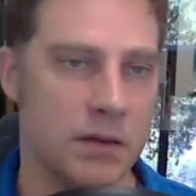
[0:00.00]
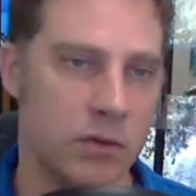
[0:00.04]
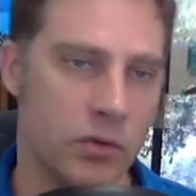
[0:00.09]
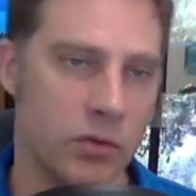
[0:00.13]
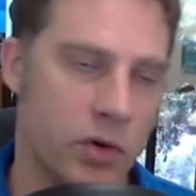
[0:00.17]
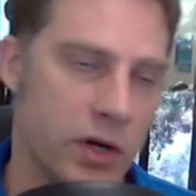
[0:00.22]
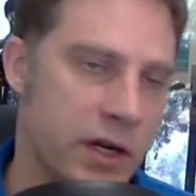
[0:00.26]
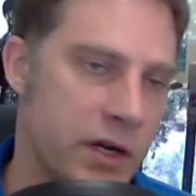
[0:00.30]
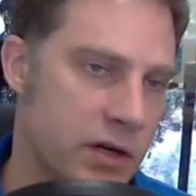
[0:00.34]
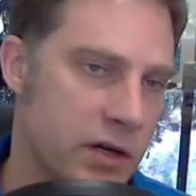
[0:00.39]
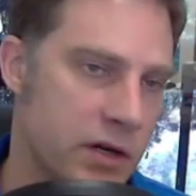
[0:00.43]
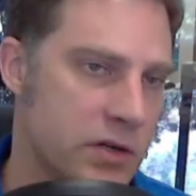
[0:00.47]

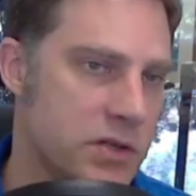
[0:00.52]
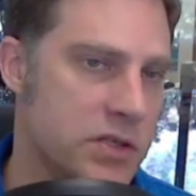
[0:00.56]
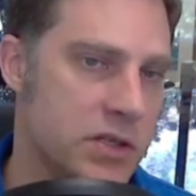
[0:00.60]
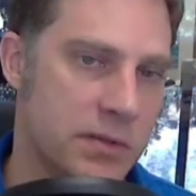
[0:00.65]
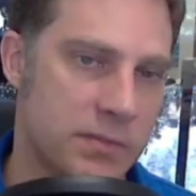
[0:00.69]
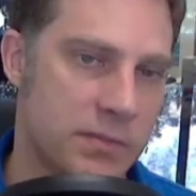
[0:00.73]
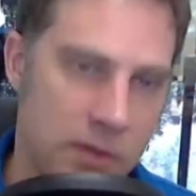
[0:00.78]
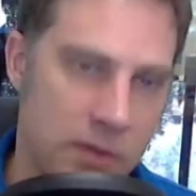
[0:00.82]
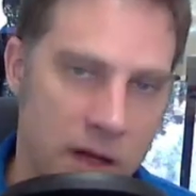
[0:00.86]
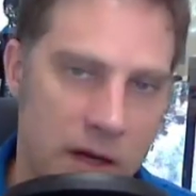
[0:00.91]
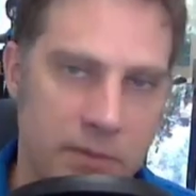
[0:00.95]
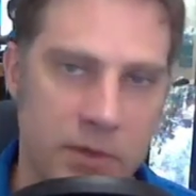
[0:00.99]
lawyers
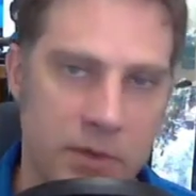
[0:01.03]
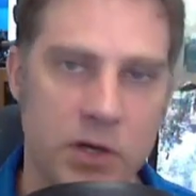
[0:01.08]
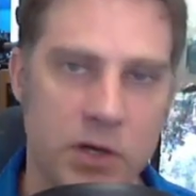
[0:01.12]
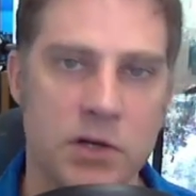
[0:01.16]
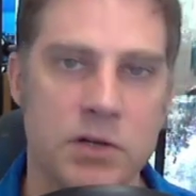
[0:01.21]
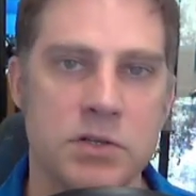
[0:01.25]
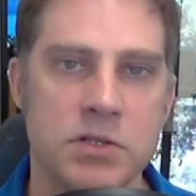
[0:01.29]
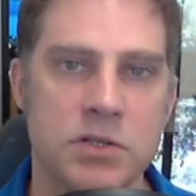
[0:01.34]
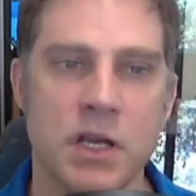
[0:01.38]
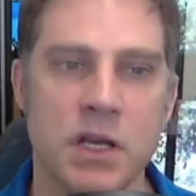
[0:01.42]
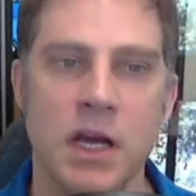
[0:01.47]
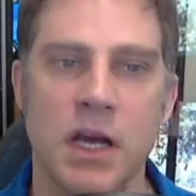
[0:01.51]
and
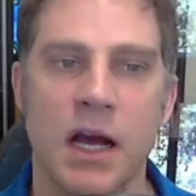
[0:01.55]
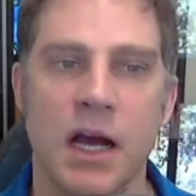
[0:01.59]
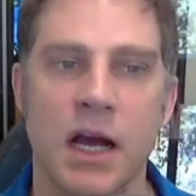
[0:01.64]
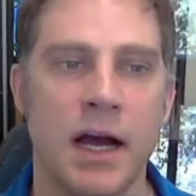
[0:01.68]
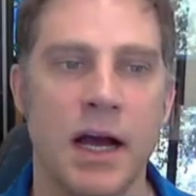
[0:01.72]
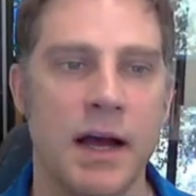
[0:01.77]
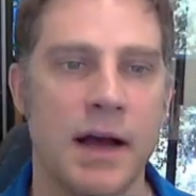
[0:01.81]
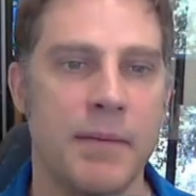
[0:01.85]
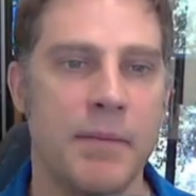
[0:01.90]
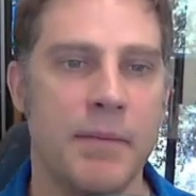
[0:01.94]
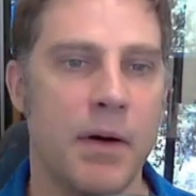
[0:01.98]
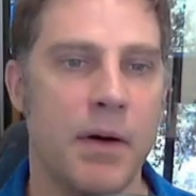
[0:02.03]
plumbers,
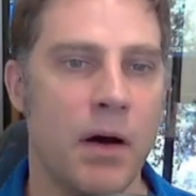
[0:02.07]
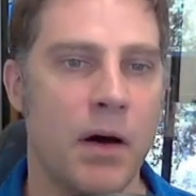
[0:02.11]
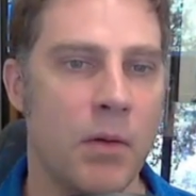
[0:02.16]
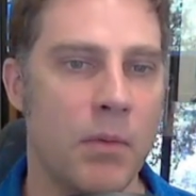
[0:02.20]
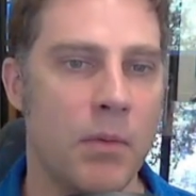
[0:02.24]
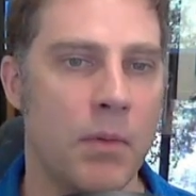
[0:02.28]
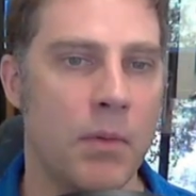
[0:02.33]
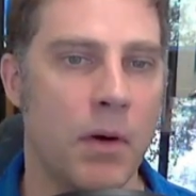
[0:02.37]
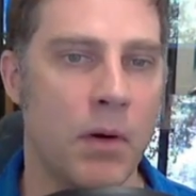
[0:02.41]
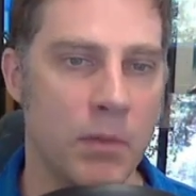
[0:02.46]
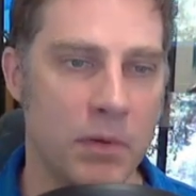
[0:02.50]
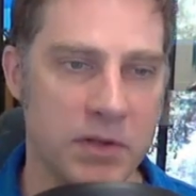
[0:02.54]

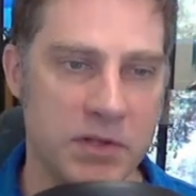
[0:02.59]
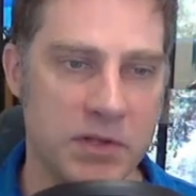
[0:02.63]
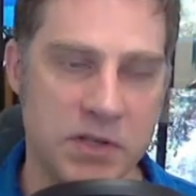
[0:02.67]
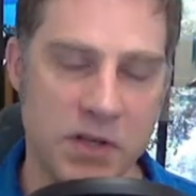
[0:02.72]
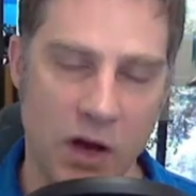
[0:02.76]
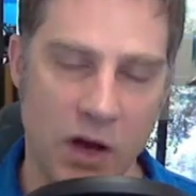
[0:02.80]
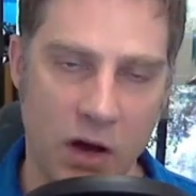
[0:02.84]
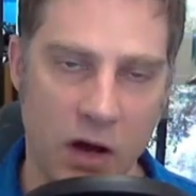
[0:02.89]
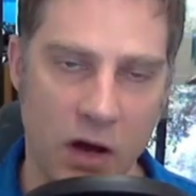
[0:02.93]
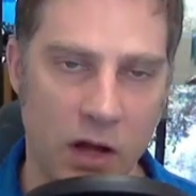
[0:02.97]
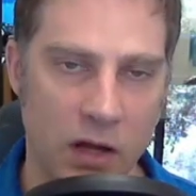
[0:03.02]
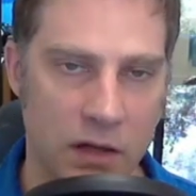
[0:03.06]
almost
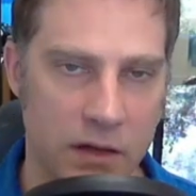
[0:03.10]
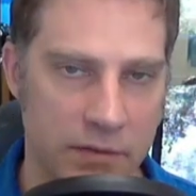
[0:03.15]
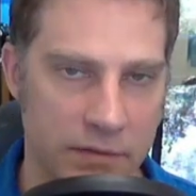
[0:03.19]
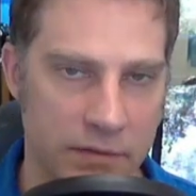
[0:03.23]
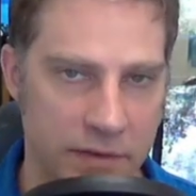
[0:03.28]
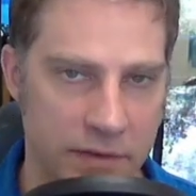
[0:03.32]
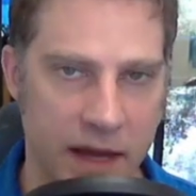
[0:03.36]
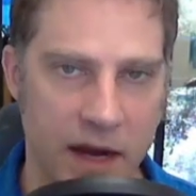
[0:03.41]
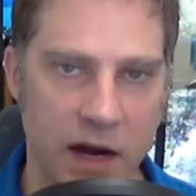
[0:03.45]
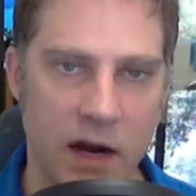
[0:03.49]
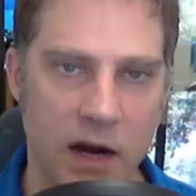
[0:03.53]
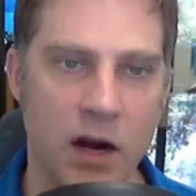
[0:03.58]
all of
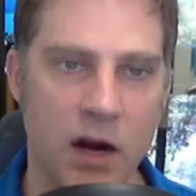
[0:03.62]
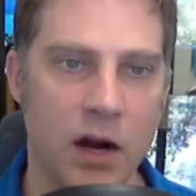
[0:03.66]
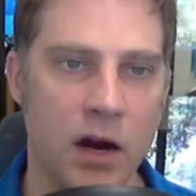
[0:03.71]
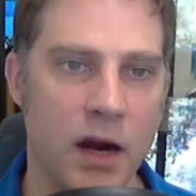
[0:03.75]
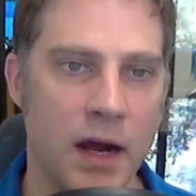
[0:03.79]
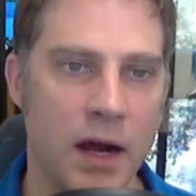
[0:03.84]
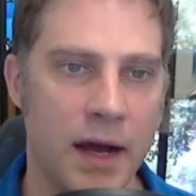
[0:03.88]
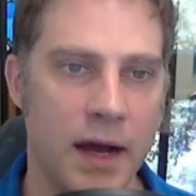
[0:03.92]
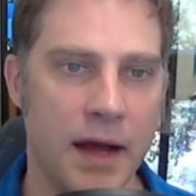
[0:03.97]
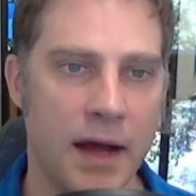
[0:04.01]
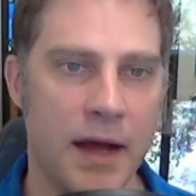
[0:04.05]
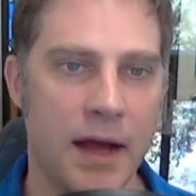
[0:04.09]
their
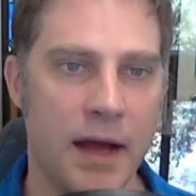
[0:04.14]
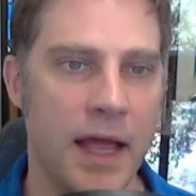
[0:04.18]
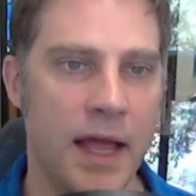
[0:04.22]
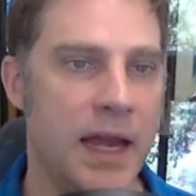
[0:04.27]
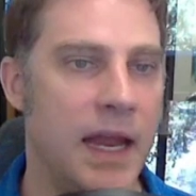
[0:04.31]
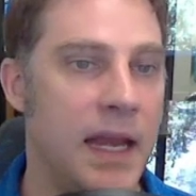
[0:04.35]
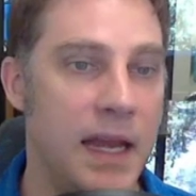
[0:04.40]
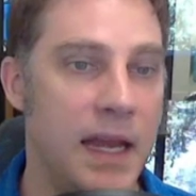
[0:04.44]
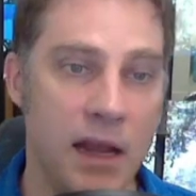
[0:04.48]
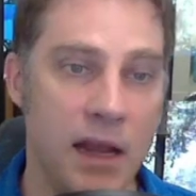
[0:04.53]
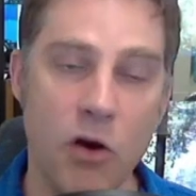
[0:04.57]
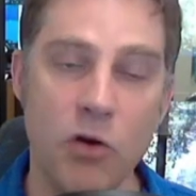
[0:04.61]

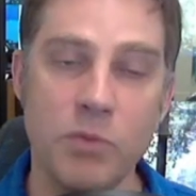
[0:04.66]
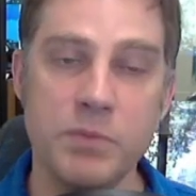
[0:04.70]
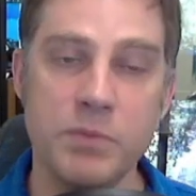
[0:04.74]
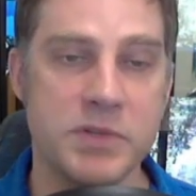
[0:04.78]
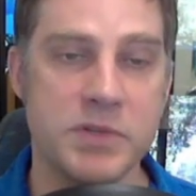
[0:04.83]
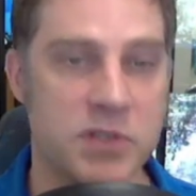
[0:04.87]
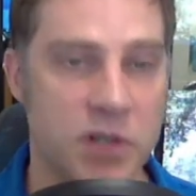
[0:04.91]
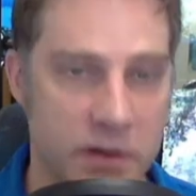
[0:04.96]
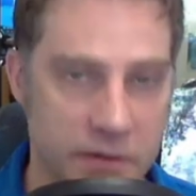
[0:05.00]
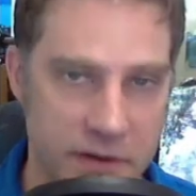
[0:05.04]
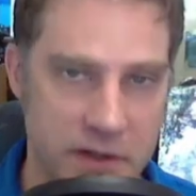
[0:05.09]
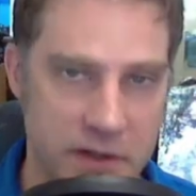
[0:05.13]
any home
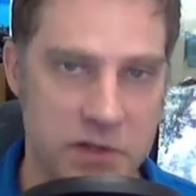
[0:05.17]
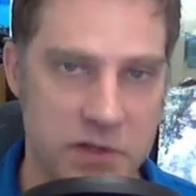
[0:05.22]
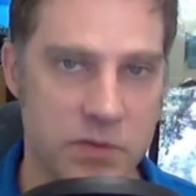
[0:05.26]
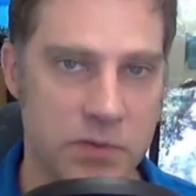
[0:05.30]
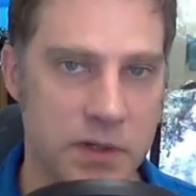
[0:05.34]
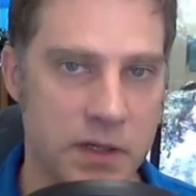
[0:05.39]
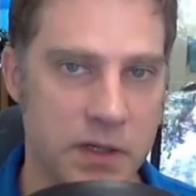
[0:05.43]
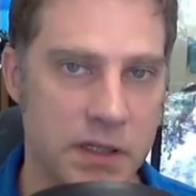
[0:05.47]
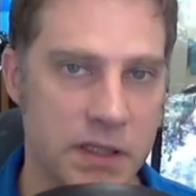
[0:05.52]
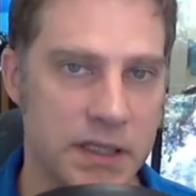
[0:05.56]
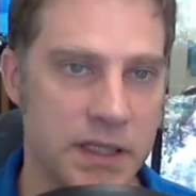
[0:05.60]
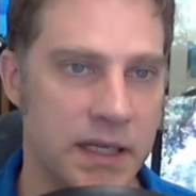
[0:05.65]
service,
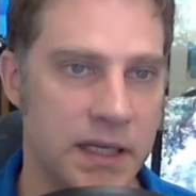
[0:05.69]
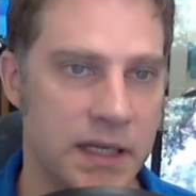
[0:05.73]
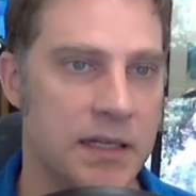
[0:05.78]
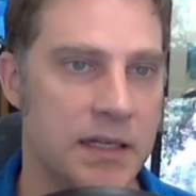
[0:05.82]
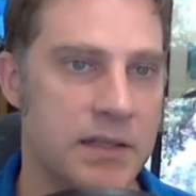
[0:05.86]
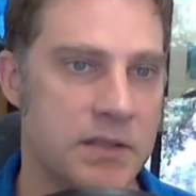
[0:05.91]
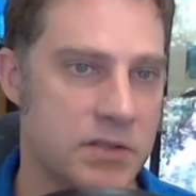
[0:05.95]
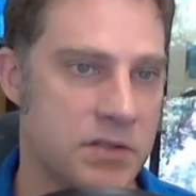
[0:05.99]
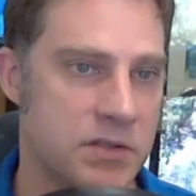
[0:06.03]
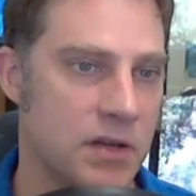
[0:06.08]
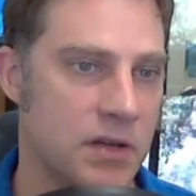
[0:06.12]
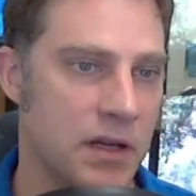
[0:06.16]
really,
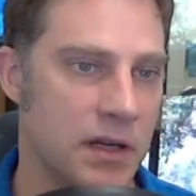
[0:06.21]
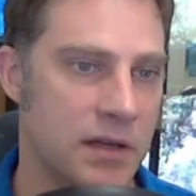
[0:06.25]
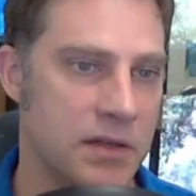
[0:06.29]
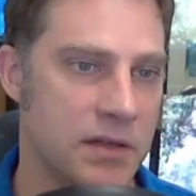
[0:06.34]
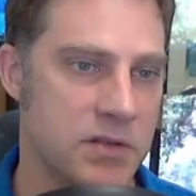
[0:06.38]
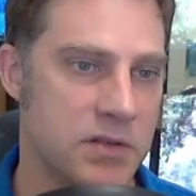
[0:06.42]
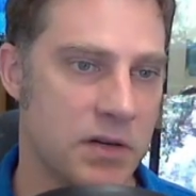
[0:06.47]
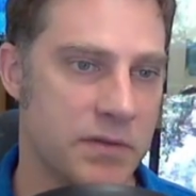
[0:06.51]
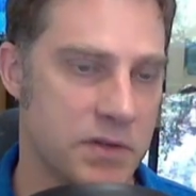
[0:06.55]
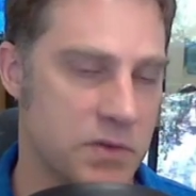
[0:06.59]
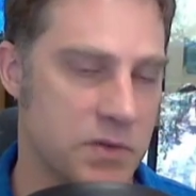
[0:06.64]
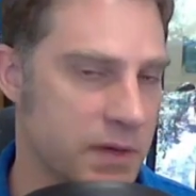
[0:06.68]
any
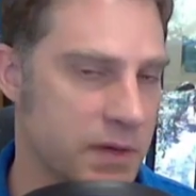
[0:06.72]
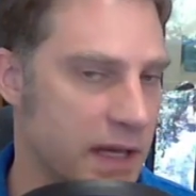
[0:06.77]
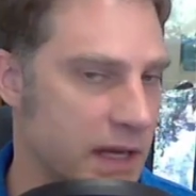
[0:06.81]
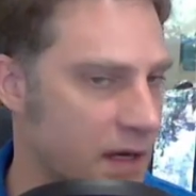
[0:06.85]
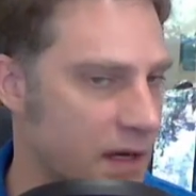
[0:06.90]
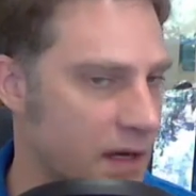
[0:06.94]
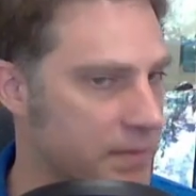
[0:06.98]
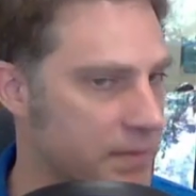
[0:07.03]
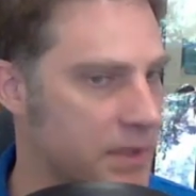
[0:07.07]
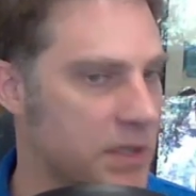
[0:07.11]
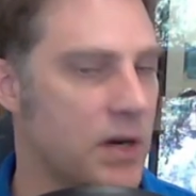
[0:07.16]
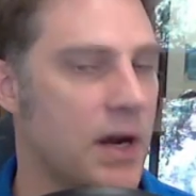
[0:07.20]
service where they
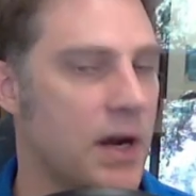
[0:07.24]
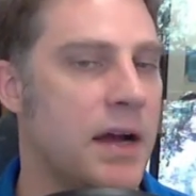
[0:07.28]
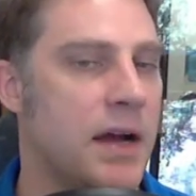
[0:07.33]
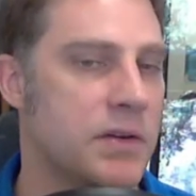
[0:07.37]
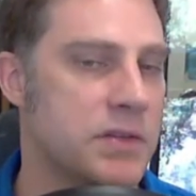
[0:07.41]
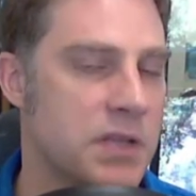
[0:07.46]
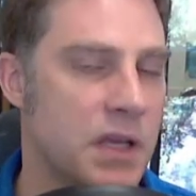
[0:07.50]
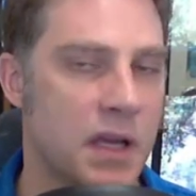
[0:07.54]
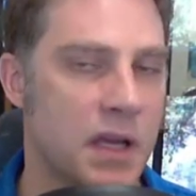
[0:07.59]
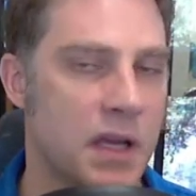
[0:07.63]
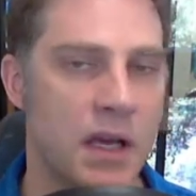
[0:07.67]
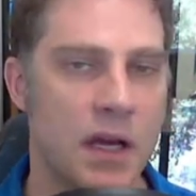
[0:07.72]
come to your
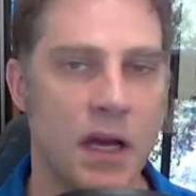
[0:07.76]
house